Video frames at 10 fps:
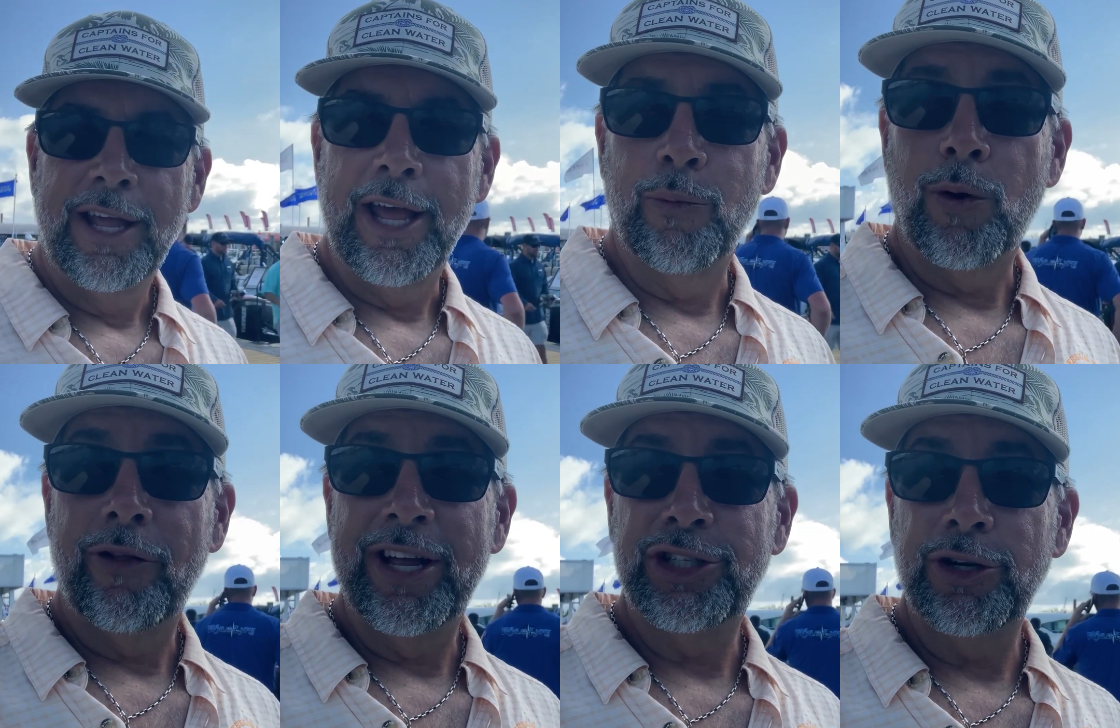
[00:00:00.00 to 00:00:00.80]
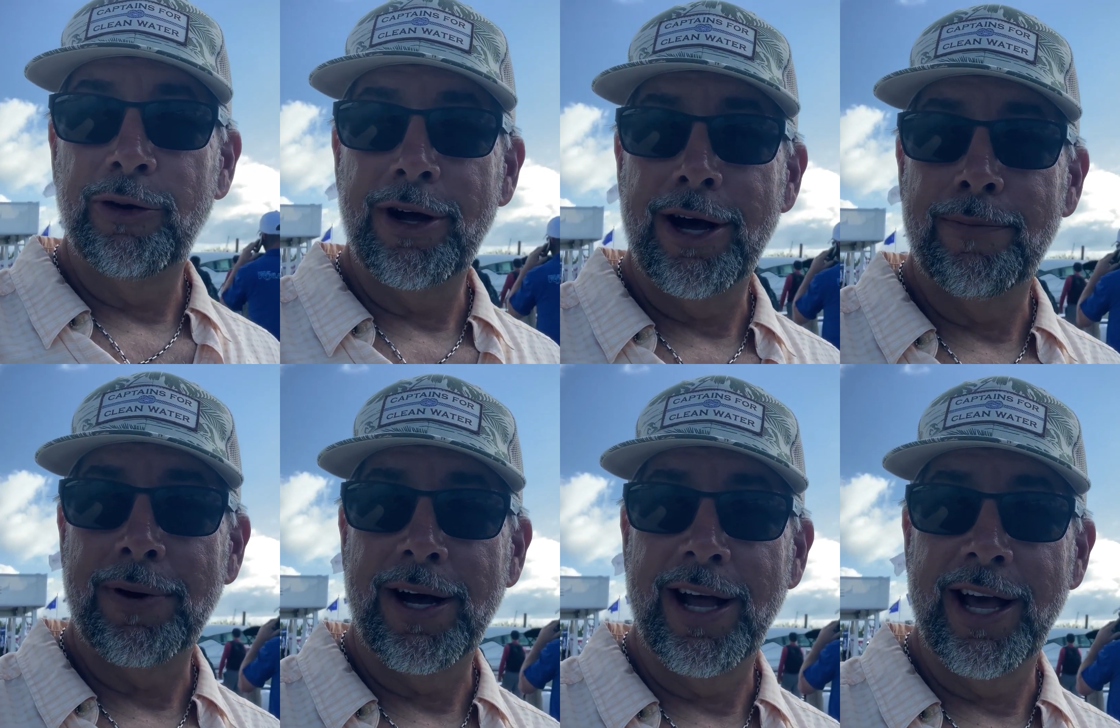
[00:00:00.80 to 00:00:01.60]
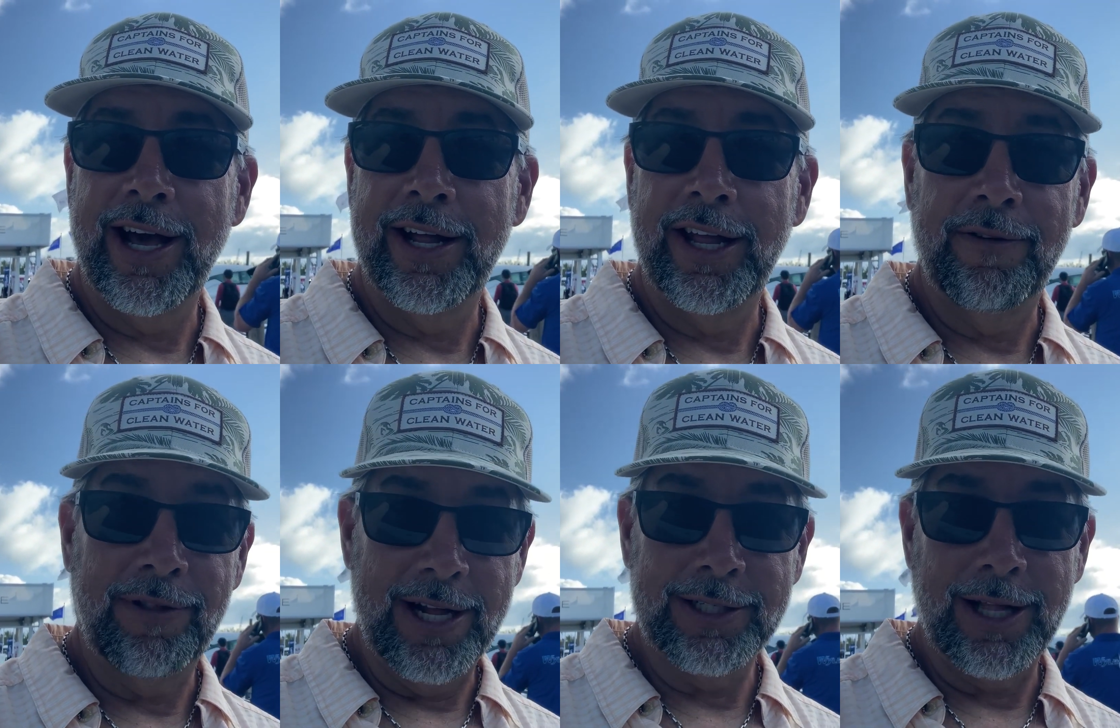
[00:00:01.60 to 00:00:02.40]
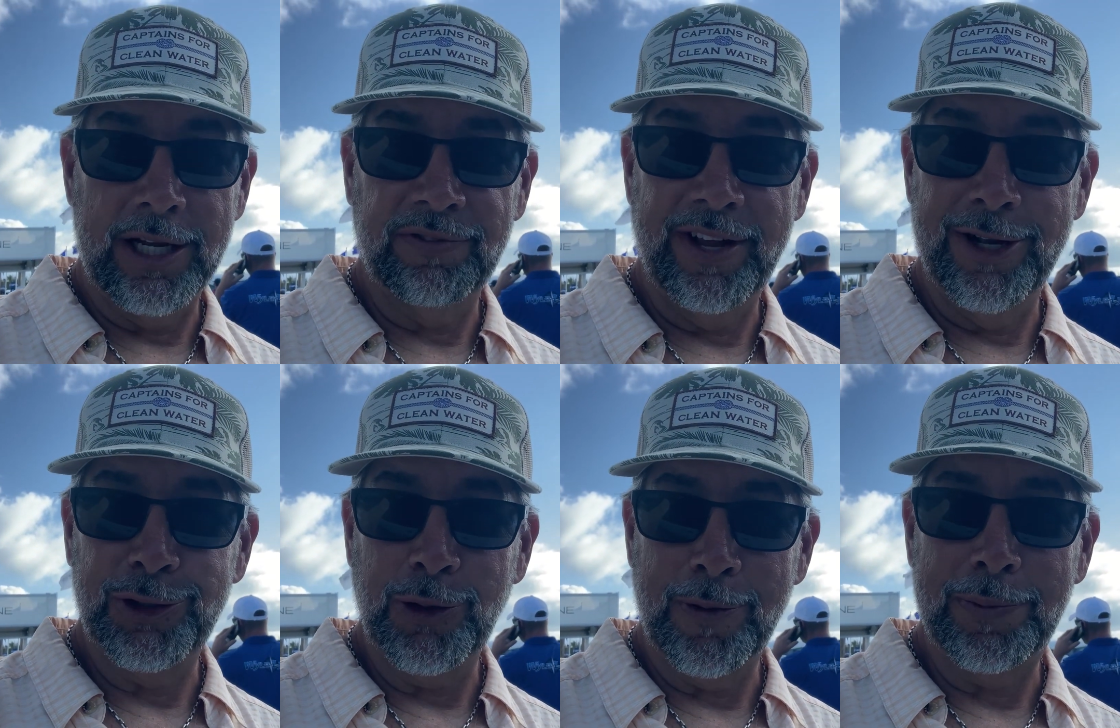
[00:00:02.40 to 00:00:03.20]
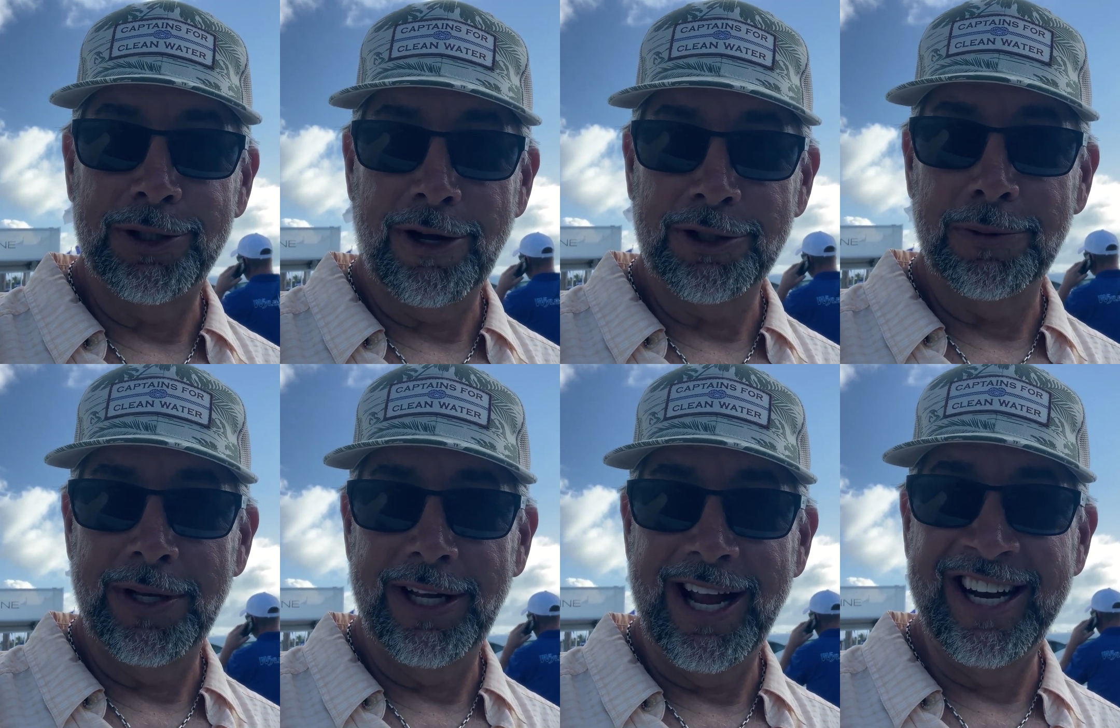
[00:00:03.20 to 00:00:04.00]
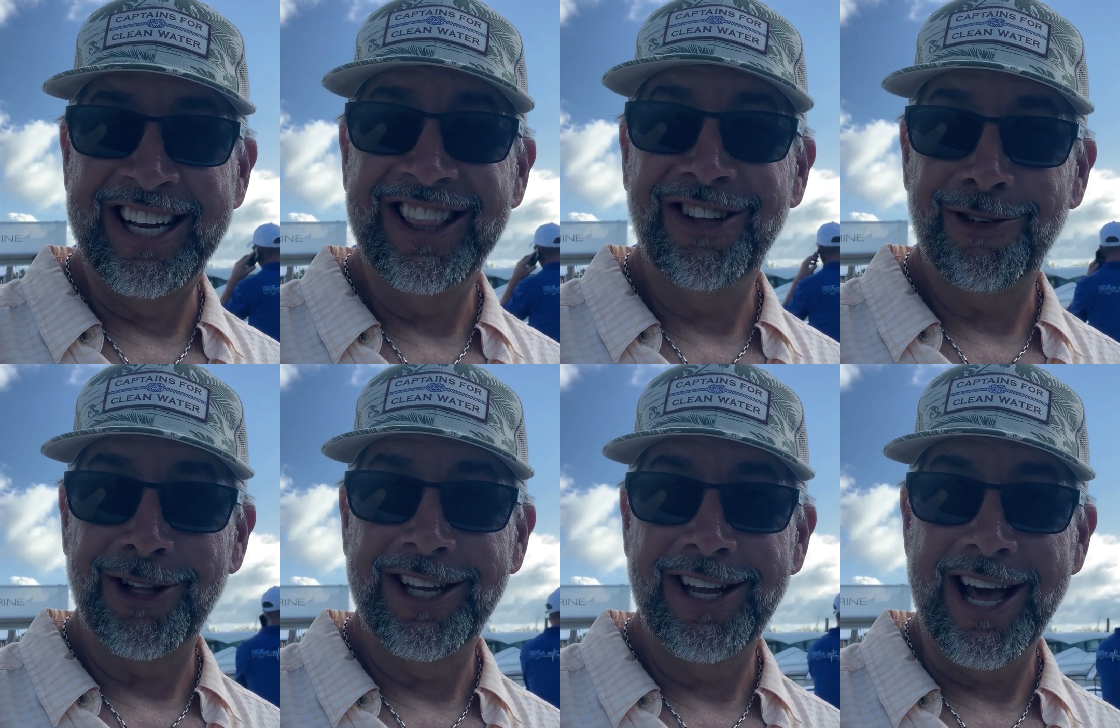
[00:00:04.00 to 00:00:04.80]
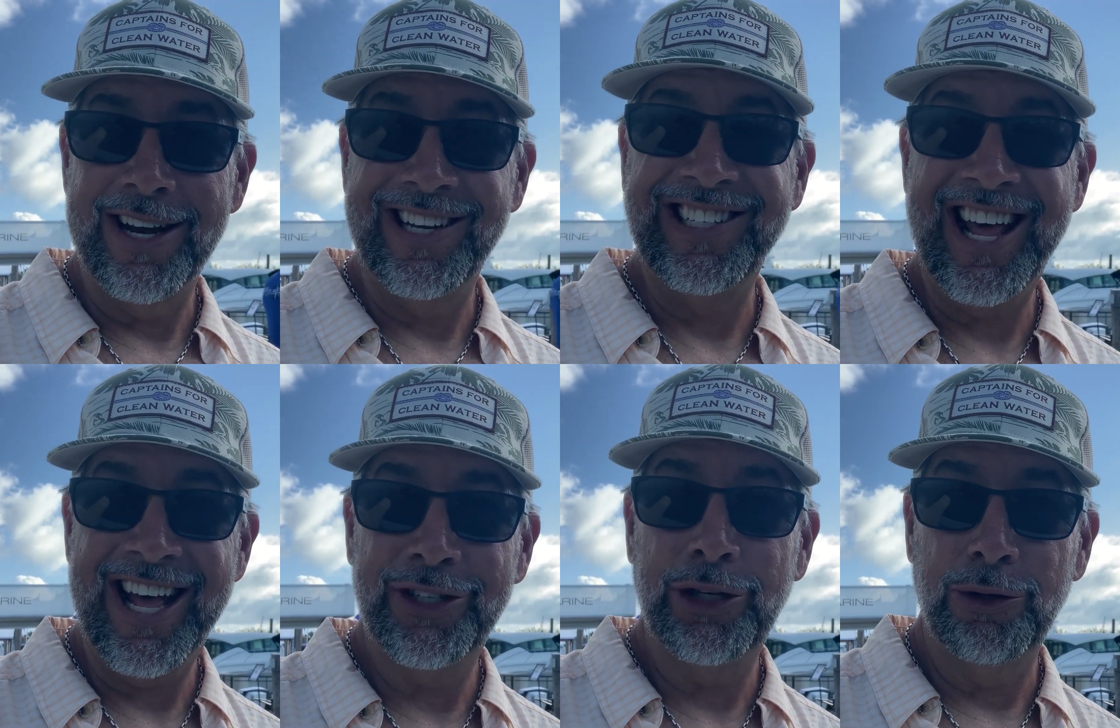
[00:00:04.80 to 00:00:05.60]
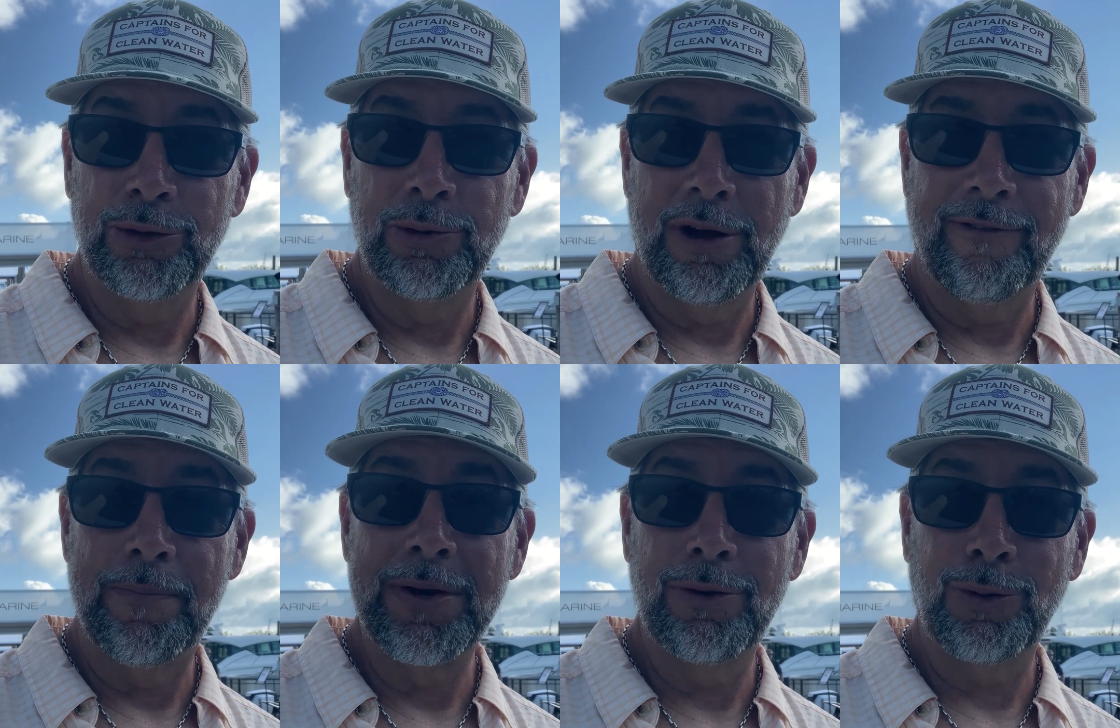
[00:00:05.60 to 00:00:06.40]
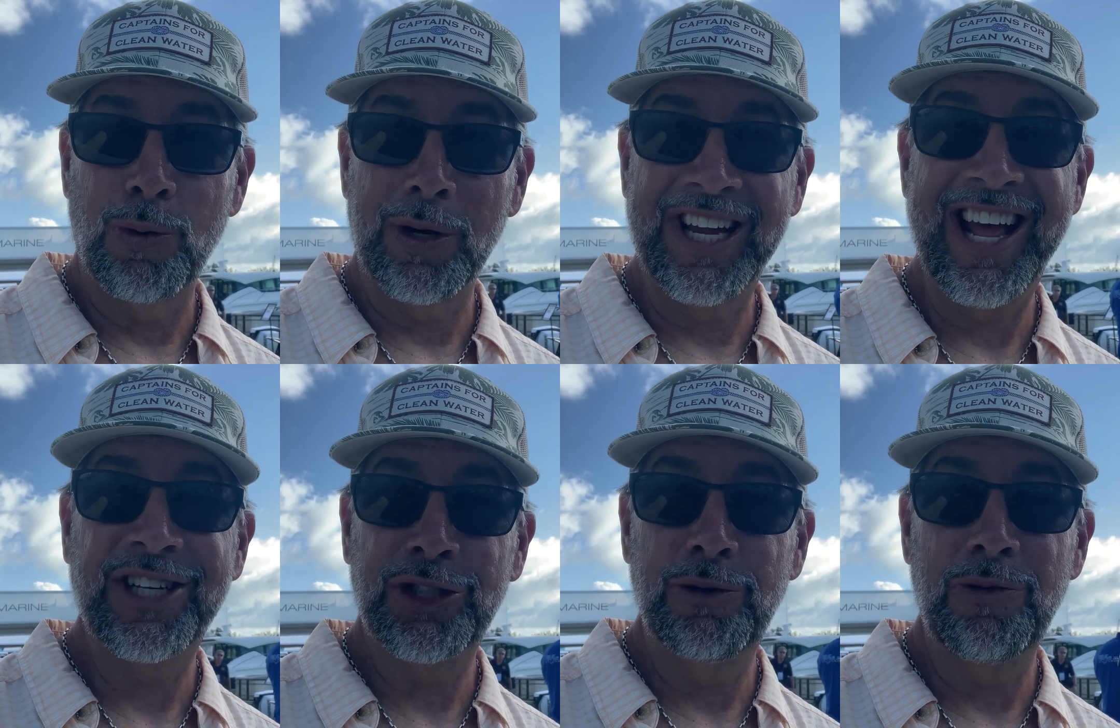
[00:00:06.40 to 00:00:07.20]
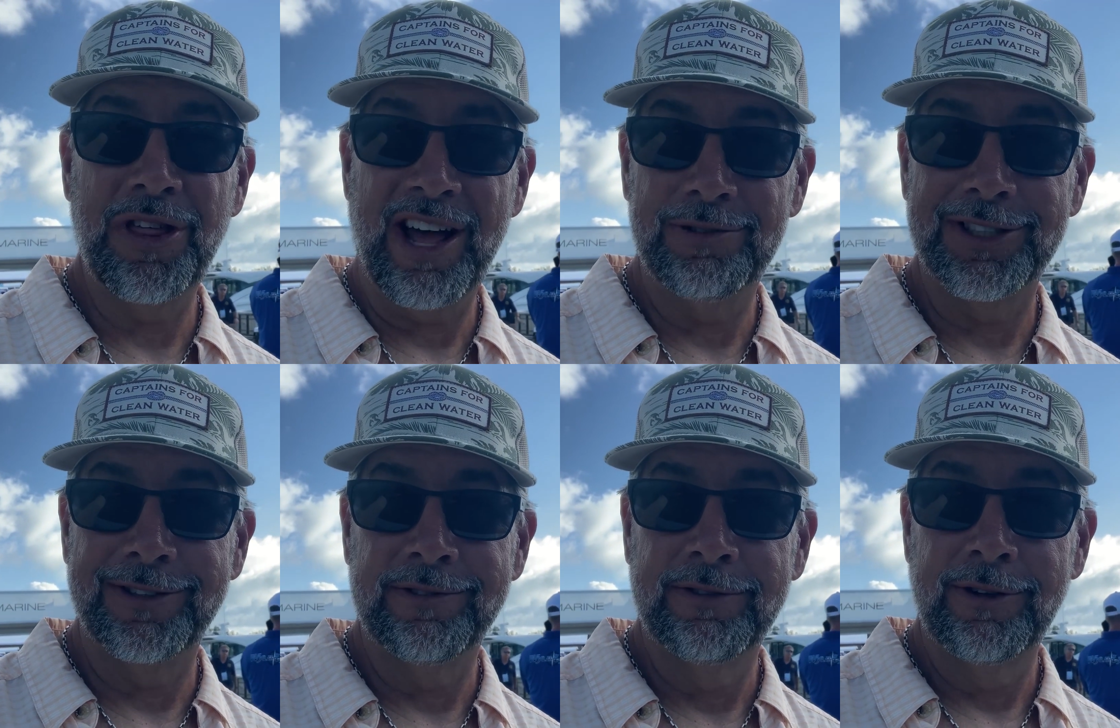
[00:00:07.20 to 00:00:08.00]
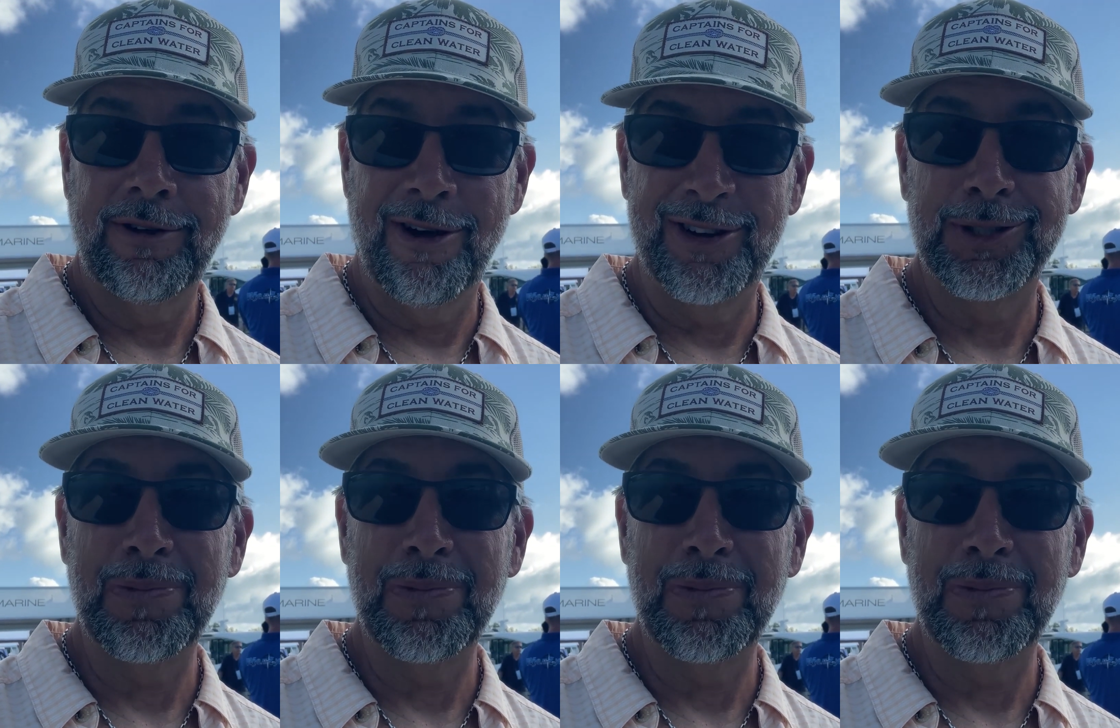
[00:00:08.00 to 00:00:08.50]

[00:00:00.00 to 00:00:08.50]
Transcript: And while they showed up, I had a Flats Class fan show up and talk to me, and he literally had a tattoo of a Mirrolure Catch 2000 on his